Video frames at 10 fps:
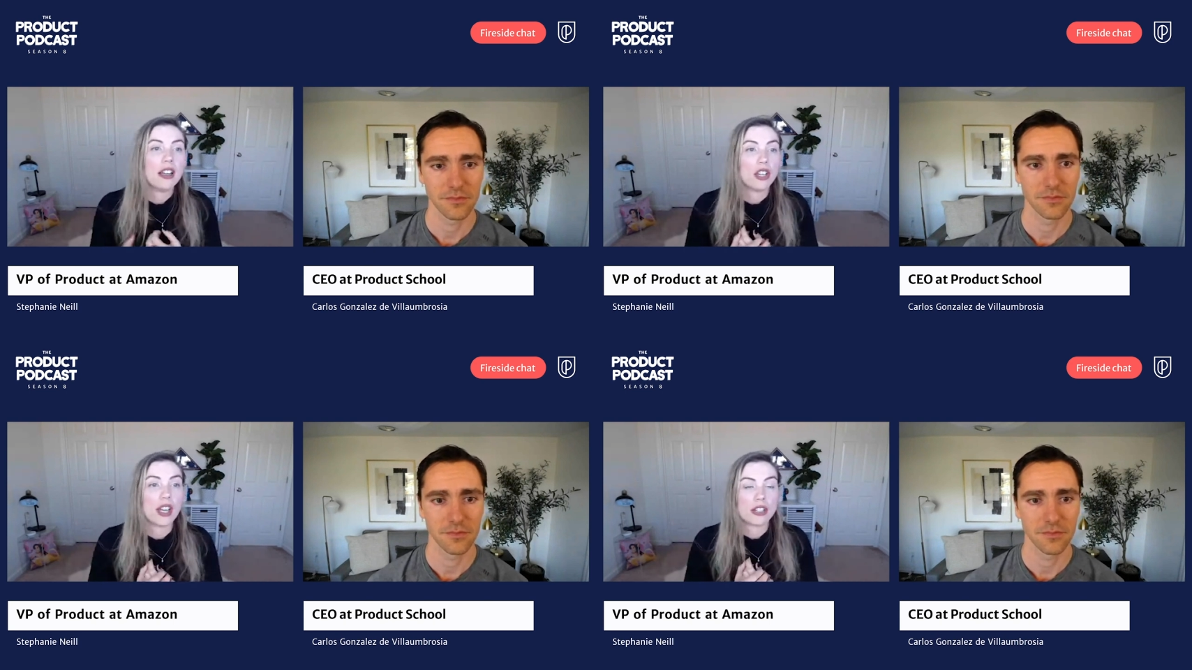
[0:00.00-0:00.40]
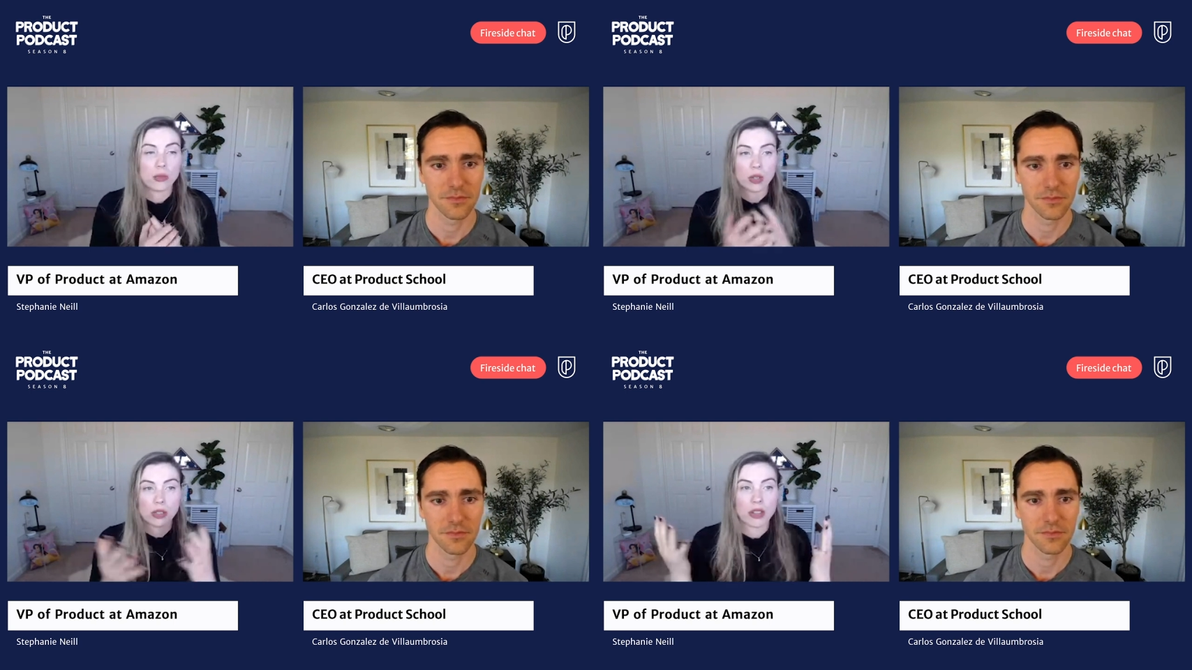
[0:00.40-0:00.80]
Speaker 1: You get to
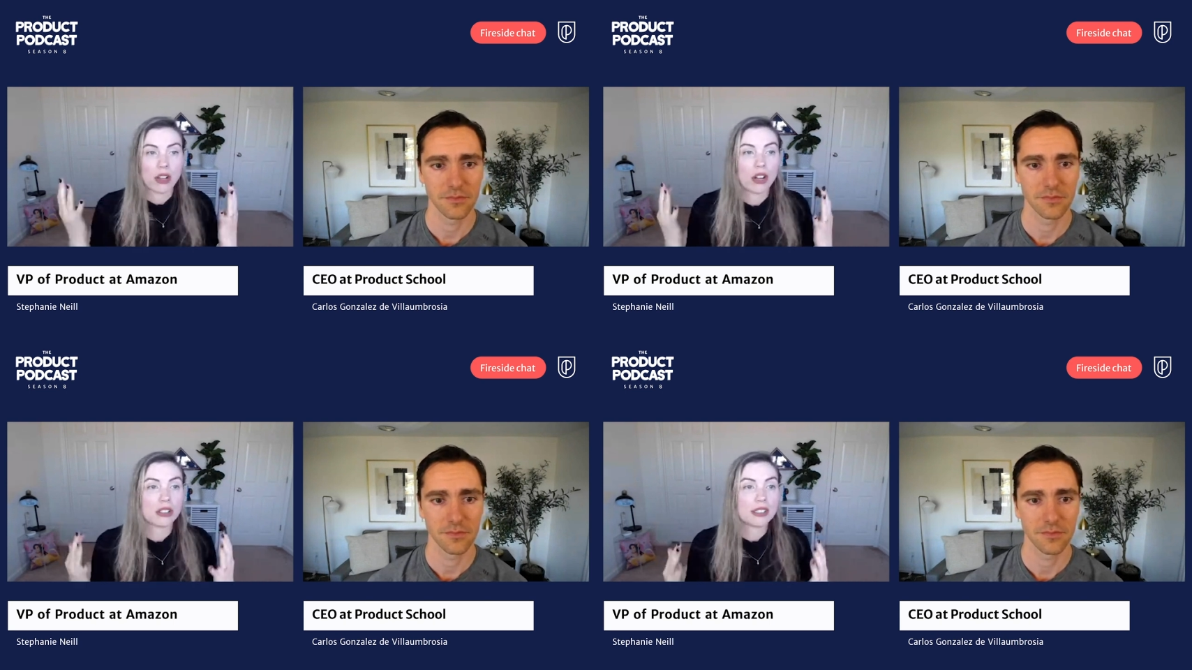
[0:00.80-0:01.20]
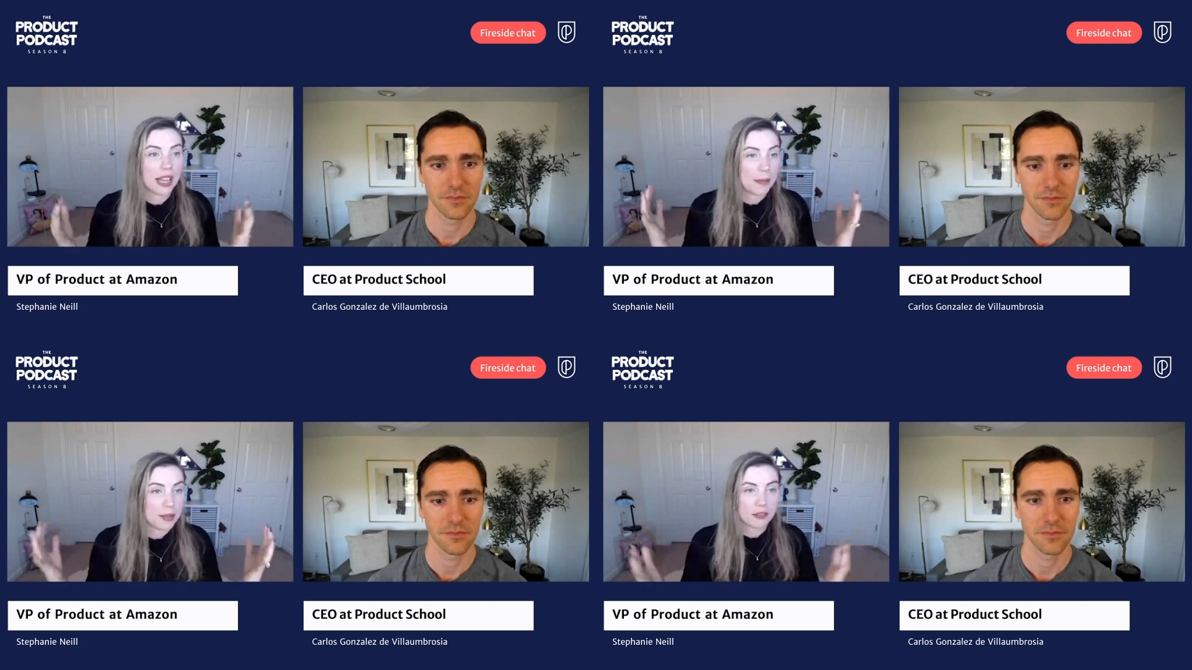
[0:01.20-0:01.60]
work with all
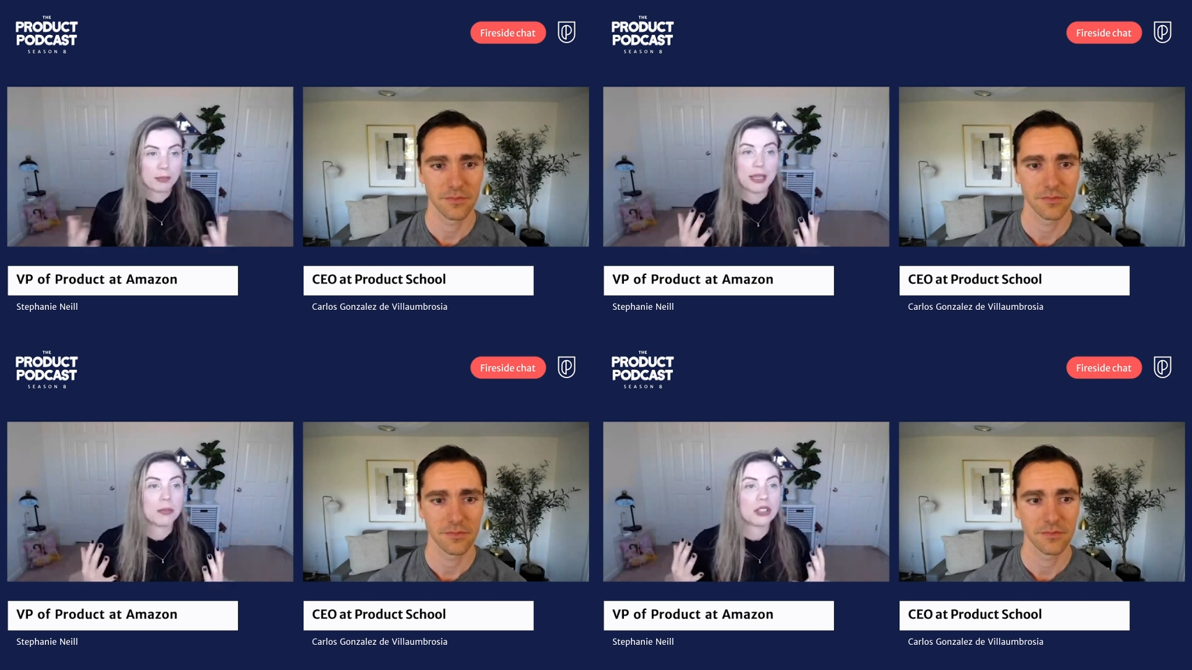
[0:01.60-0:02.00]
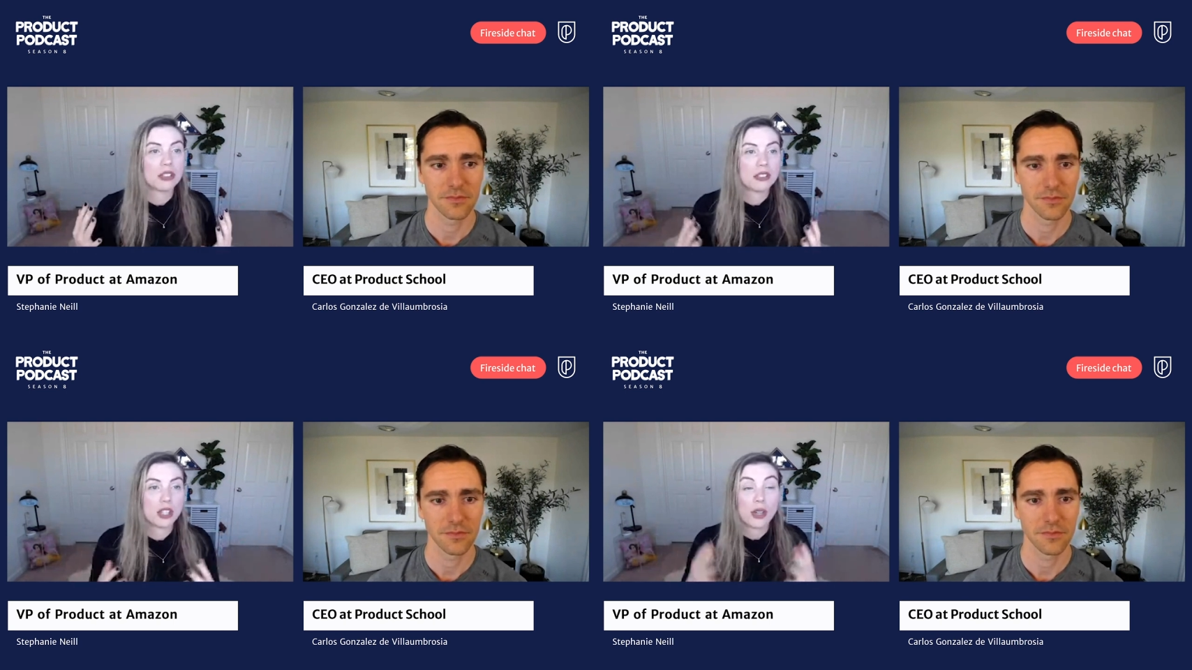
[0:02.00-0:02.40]
types of
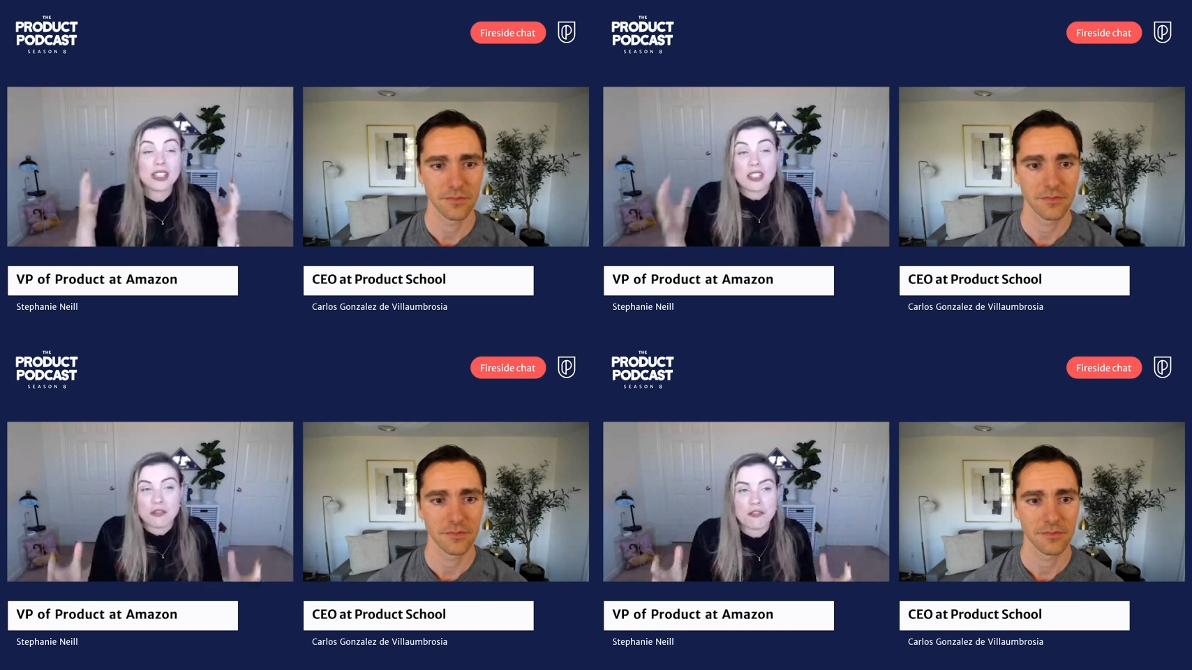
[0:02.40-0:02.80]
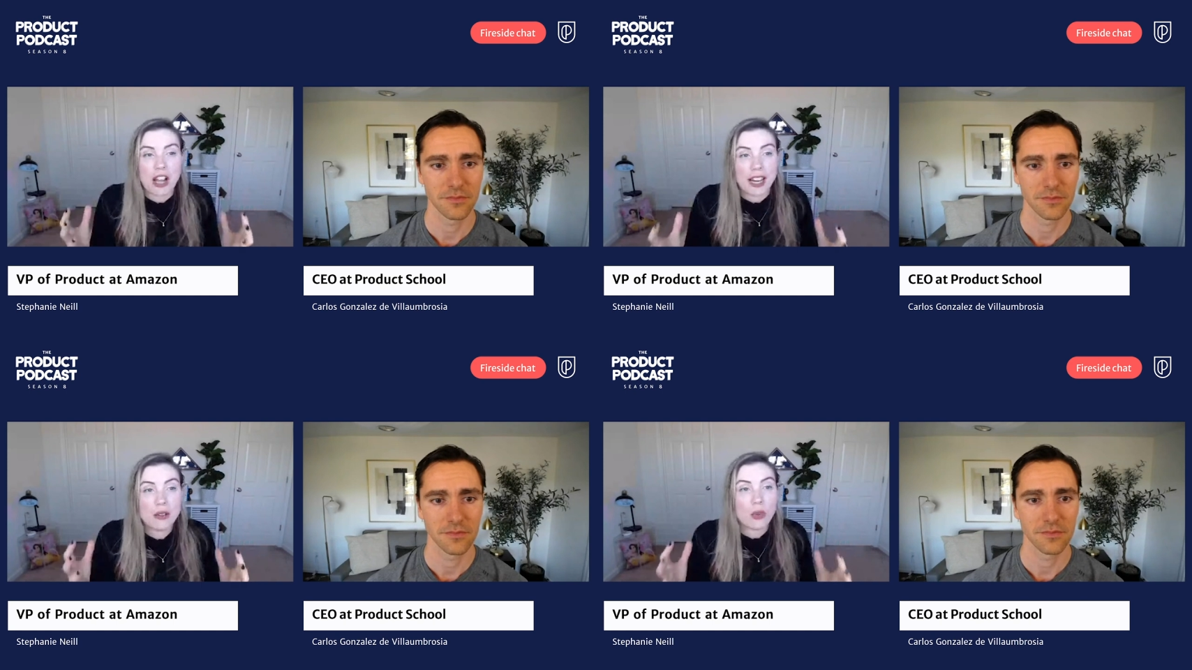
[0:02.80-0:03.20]
people. You get to
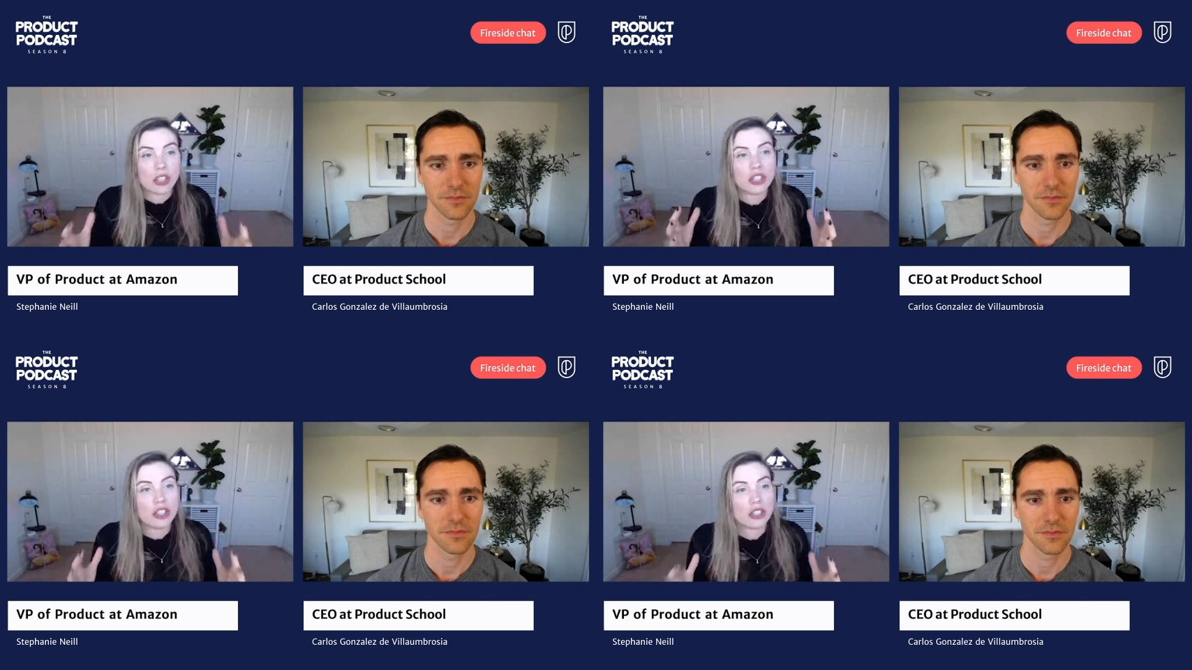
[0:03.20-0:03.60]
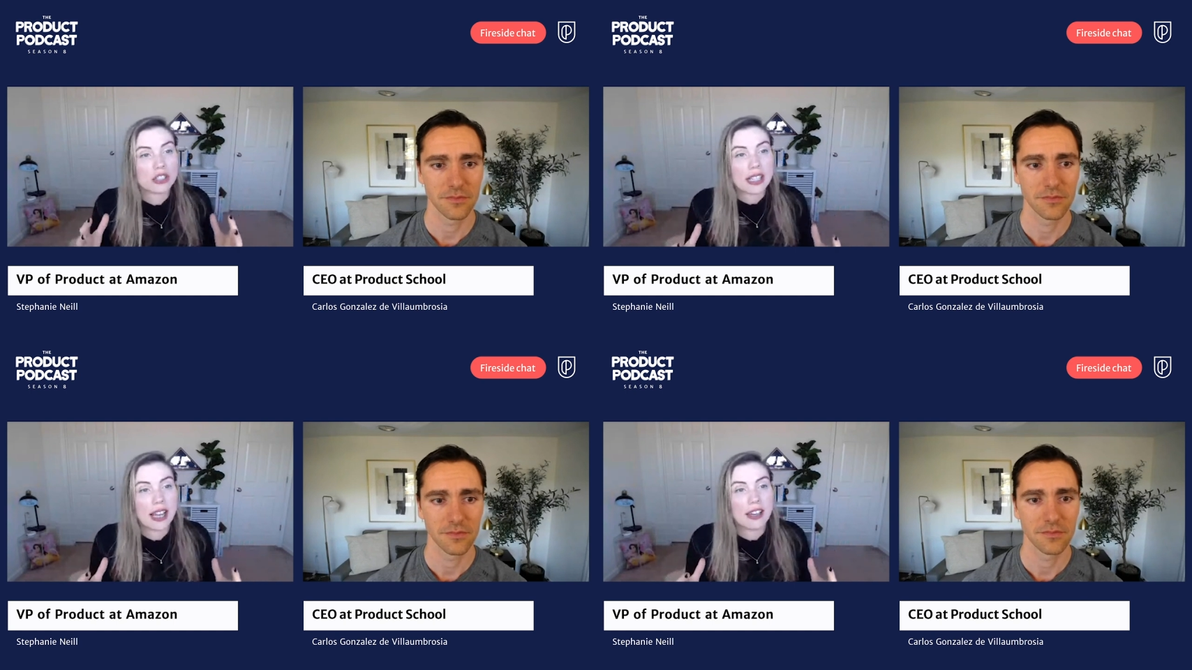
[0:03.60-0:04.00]
define what good
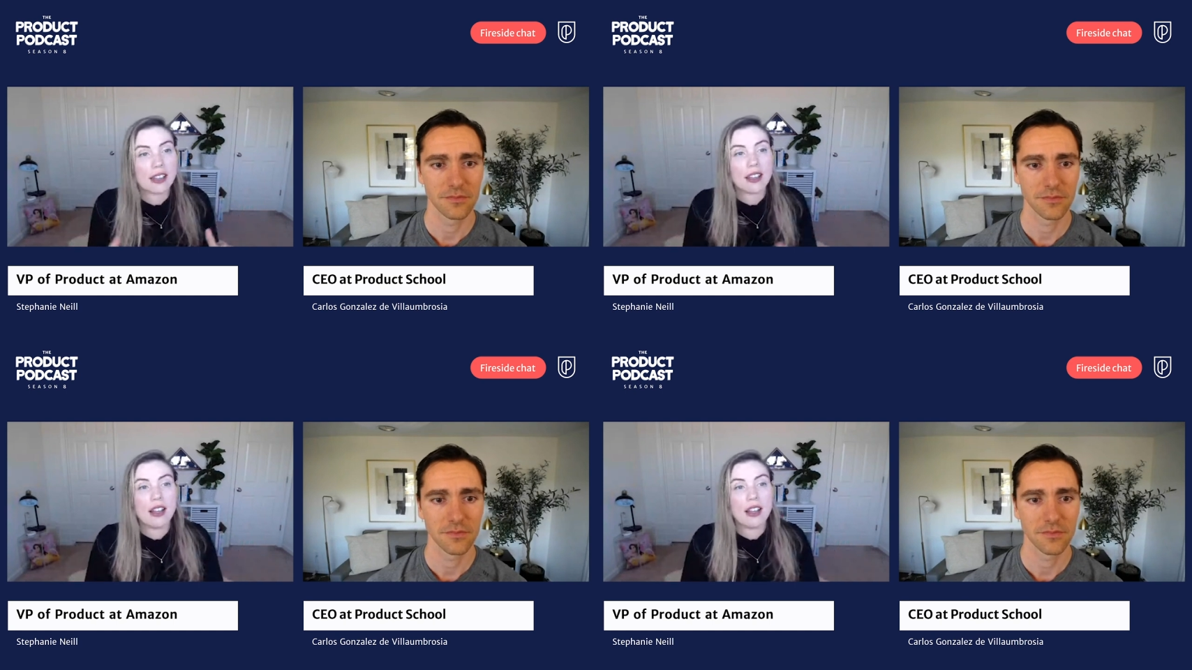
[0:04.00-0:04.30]
looks like.